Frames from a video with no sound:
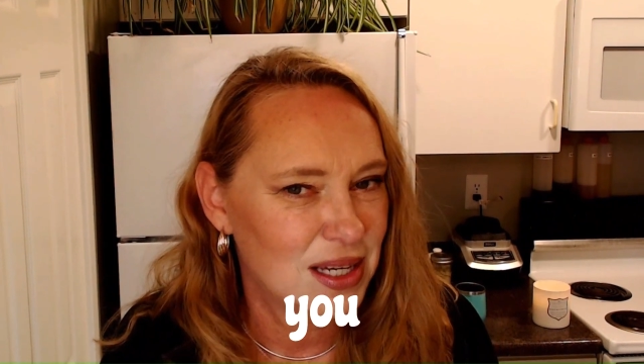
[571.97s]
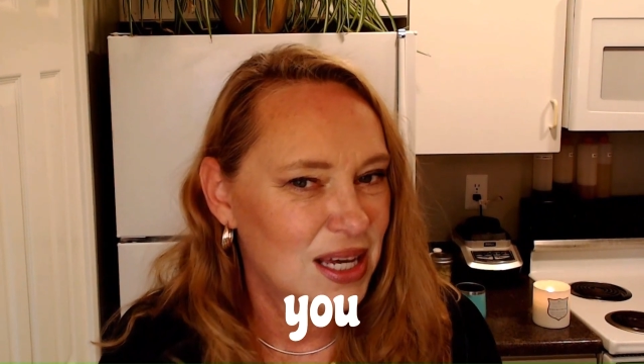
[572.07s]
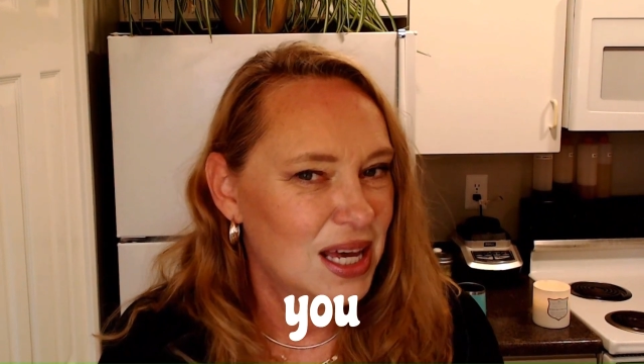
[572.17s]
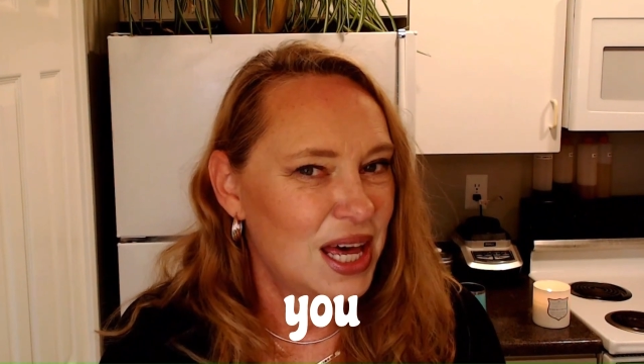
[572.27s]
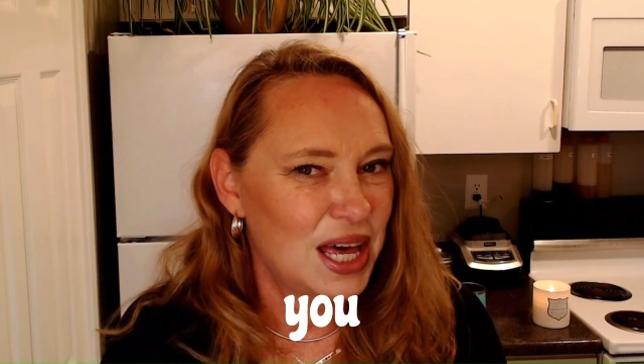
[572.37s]

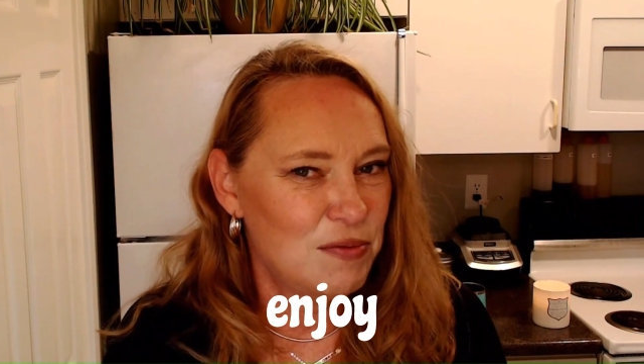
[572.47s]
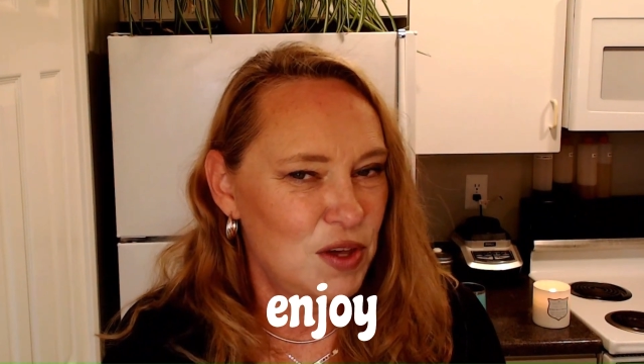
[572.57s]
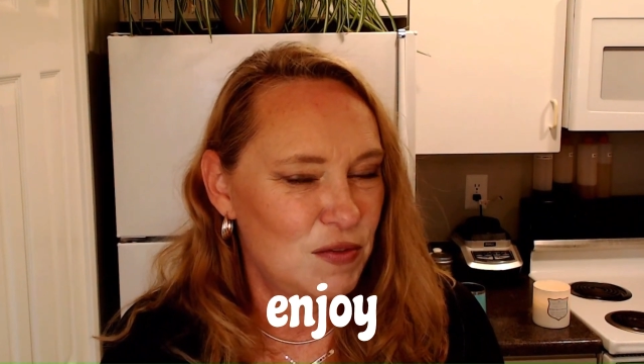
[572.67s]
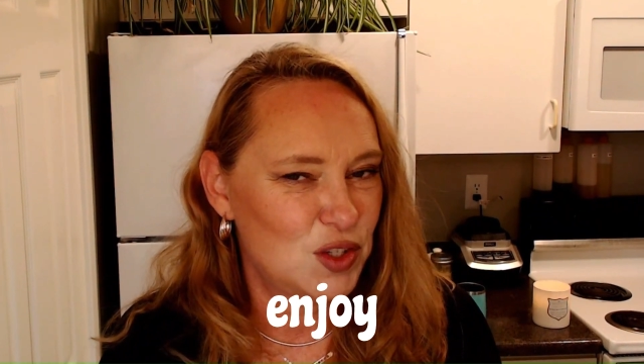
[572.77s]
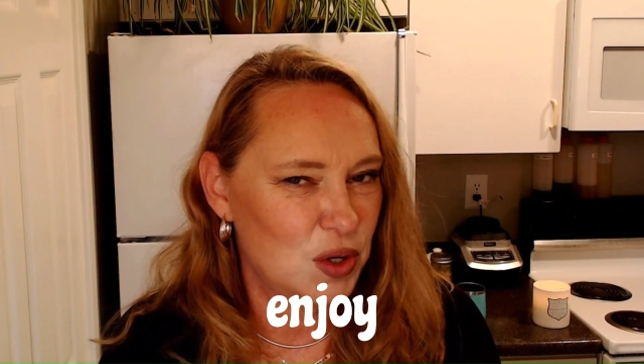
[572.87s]
If
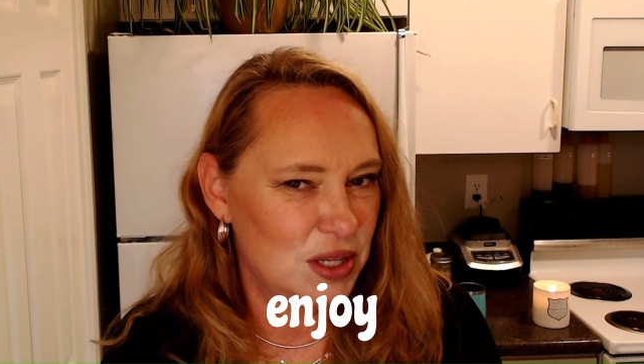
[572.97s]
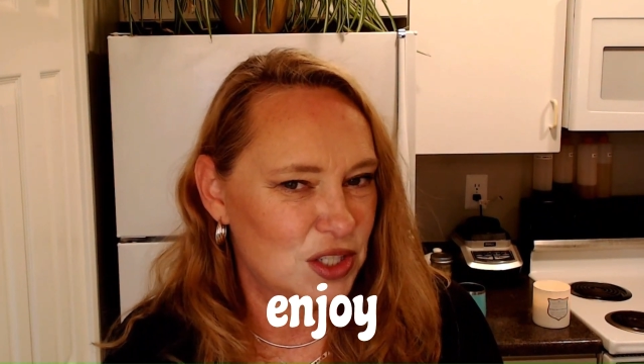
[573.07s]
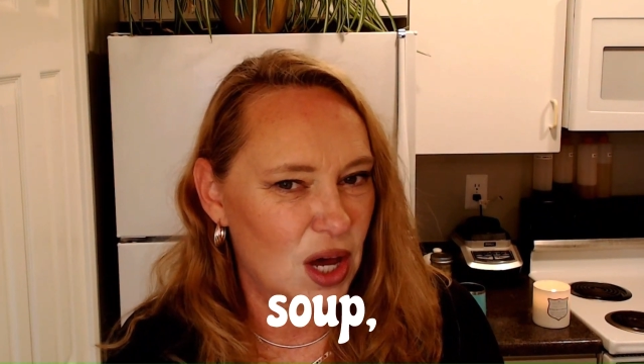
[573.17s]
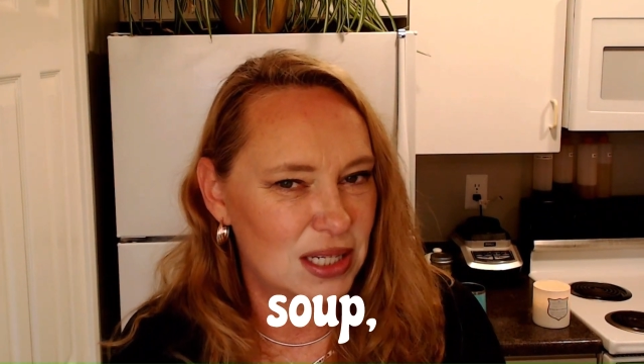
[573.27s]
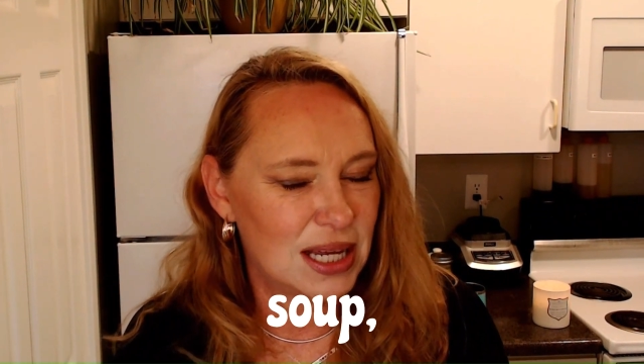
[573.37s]
you've enjoyed this
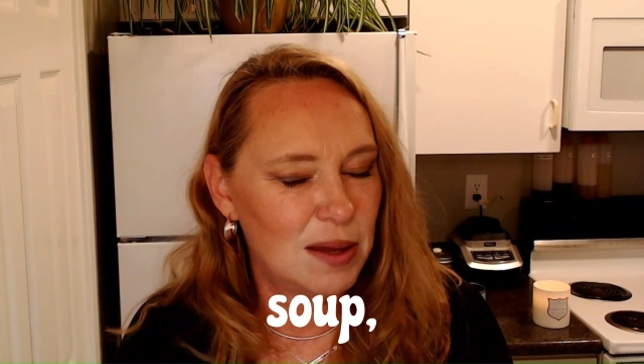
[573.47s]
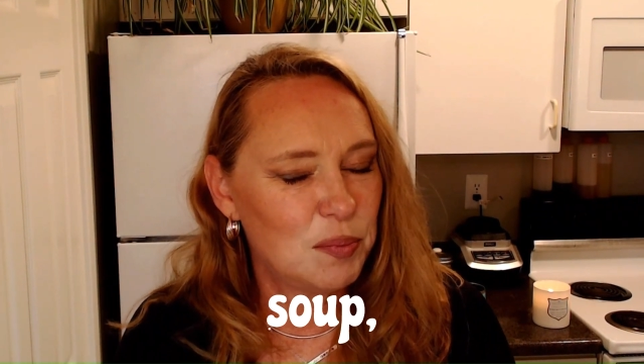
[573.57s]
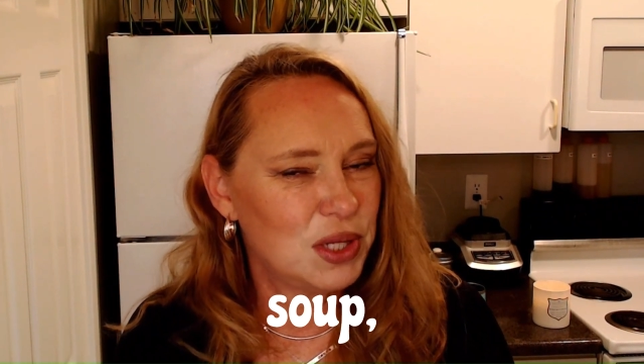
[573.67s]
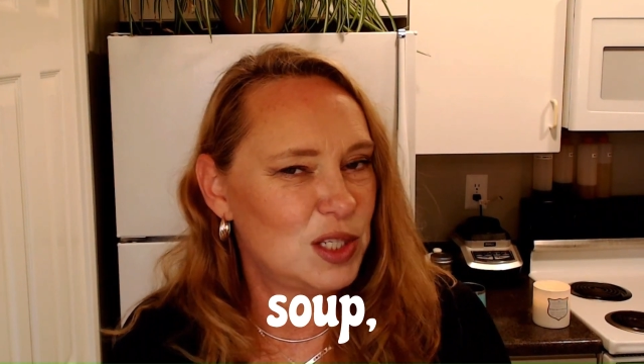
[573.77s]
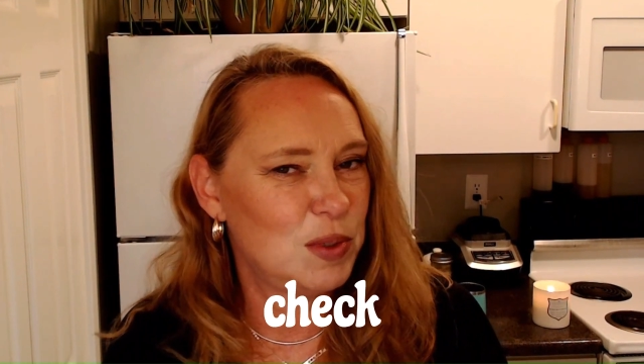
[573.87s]
content,
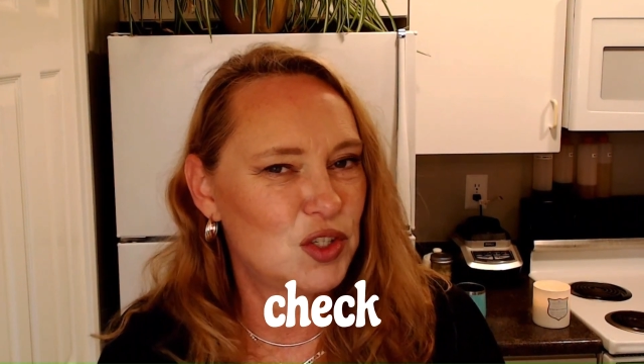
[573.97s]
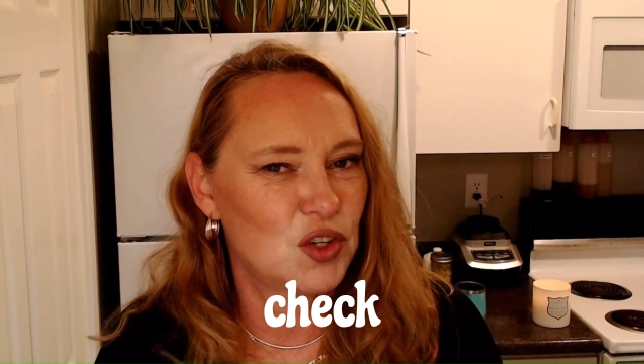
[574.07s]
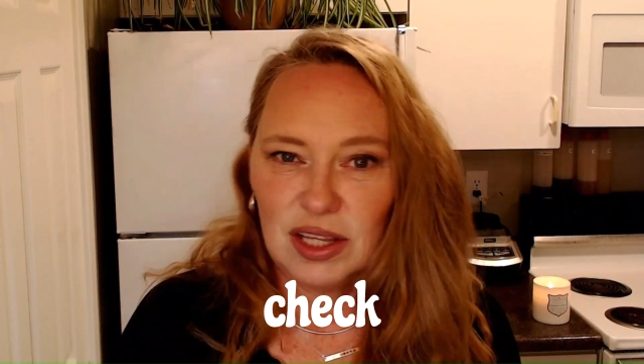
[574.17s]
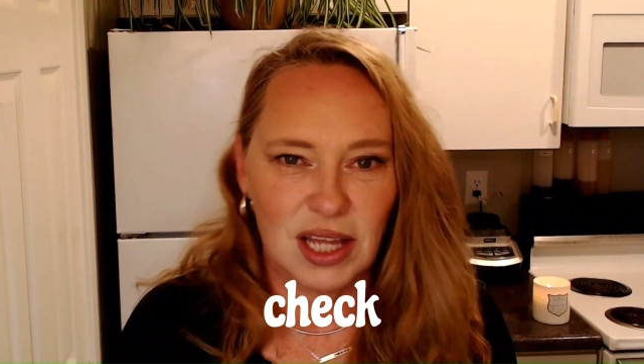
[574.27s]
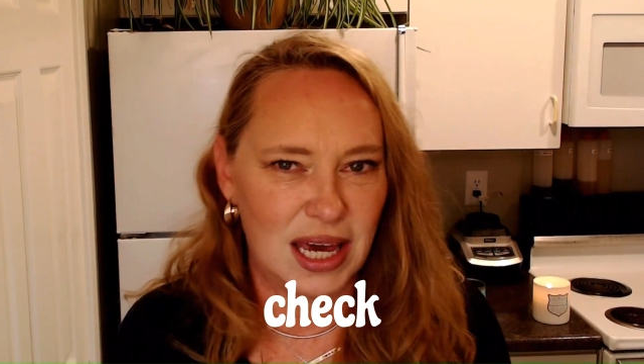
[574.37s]
please be sure to
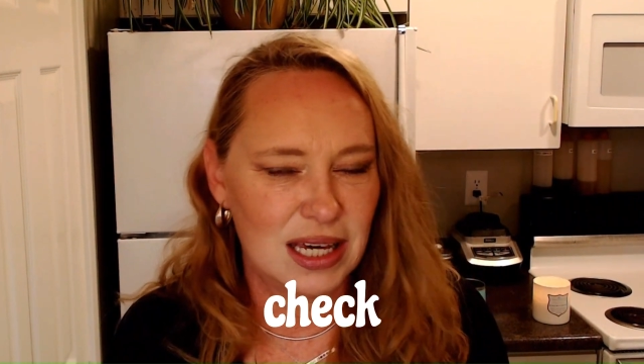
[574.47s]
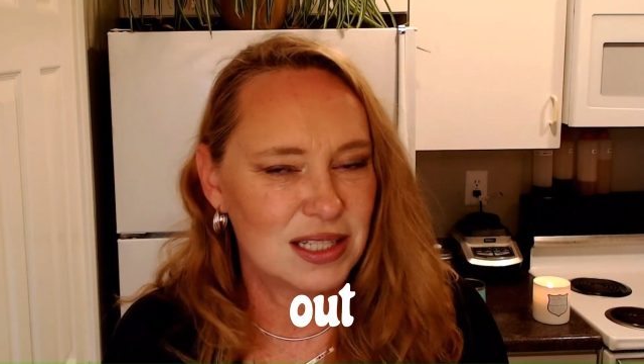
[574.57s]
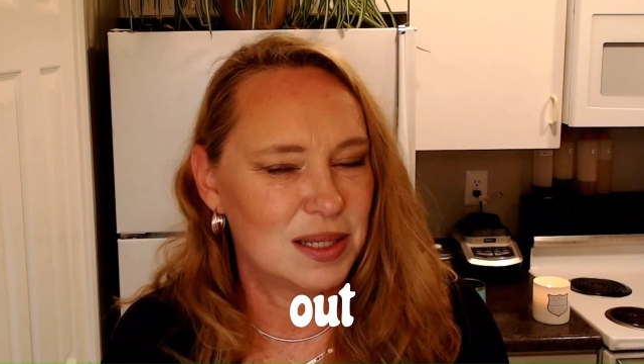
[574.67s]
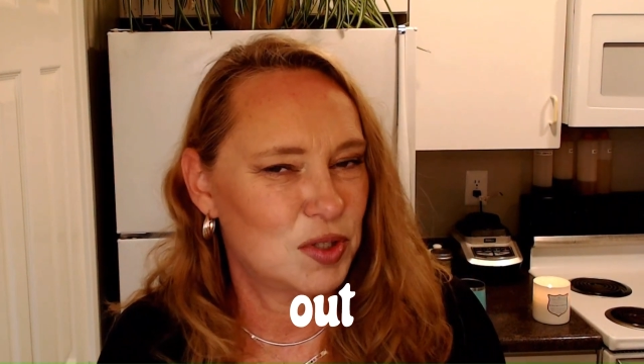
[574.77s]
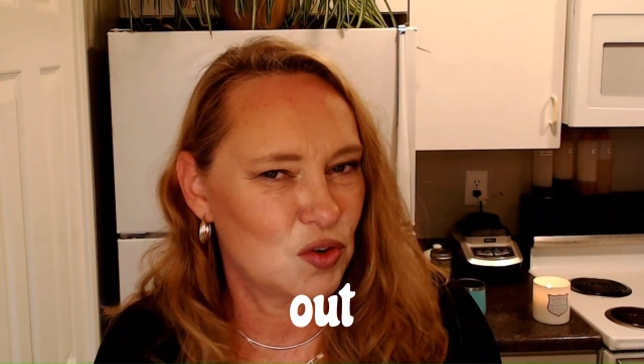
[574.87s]
like,
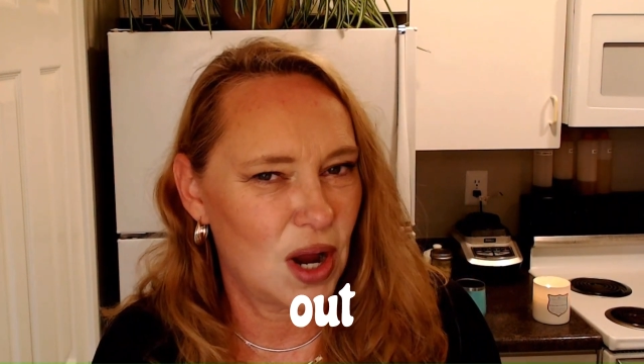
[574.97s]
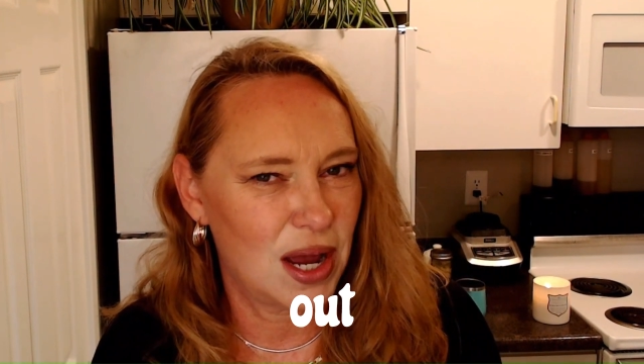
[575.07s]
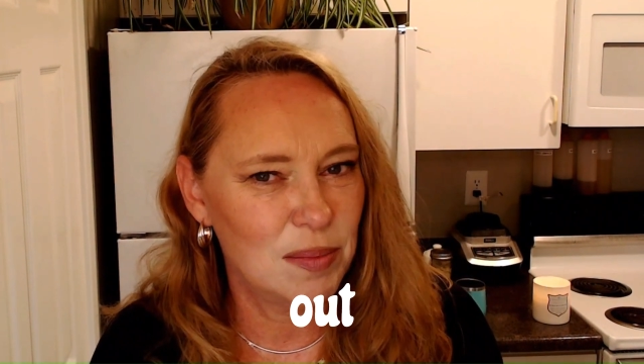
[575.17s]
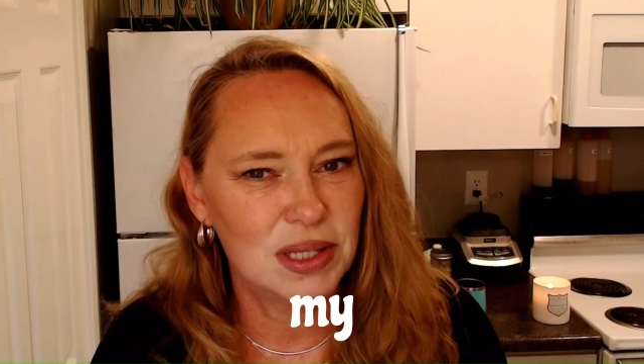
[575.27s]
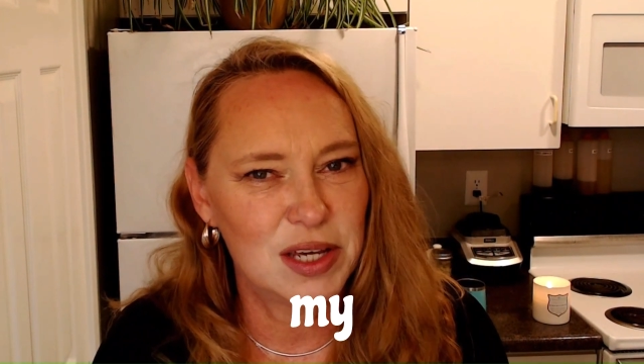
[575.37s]

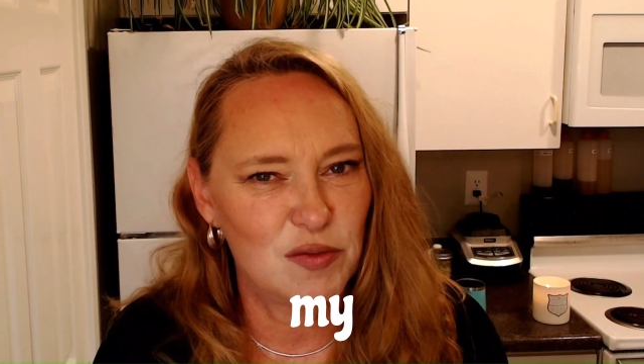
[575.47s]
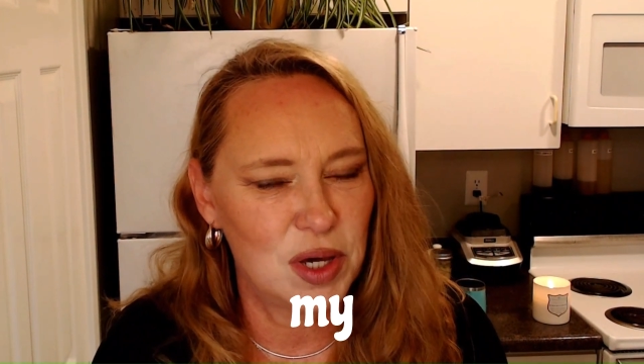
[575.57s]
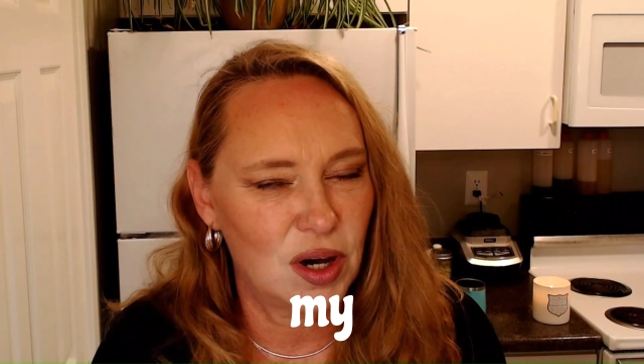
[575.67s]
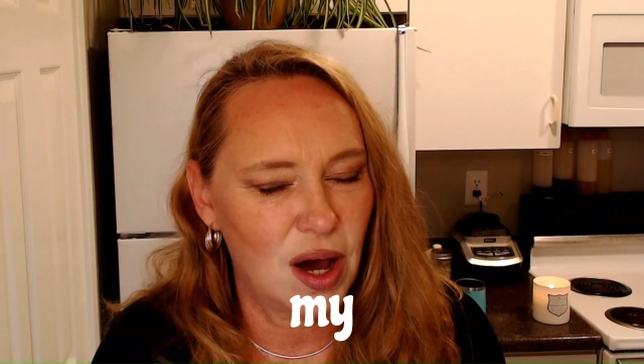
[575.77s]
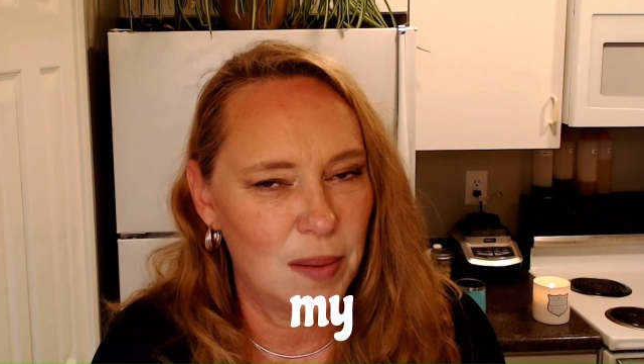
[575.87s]
subscribe, leave me a
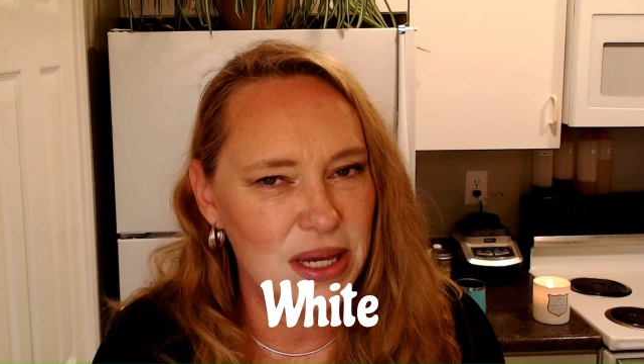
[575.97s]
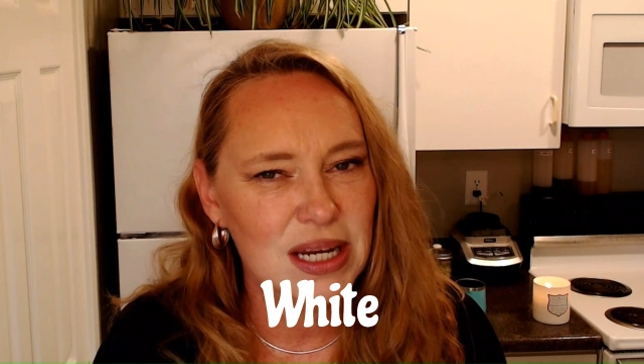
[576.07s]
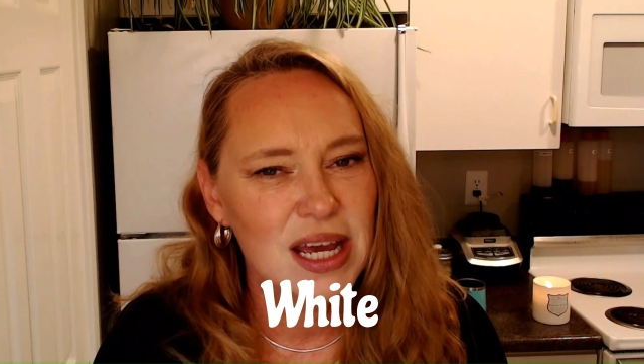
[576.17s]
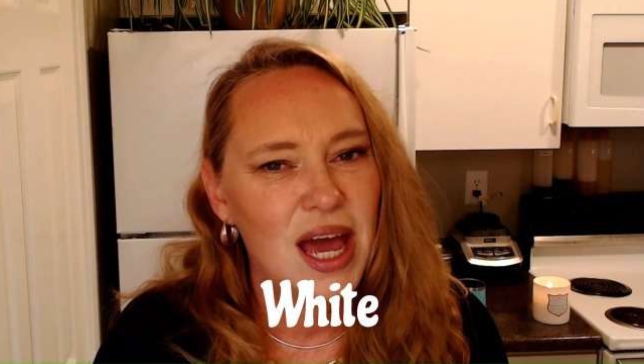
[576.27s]
comment.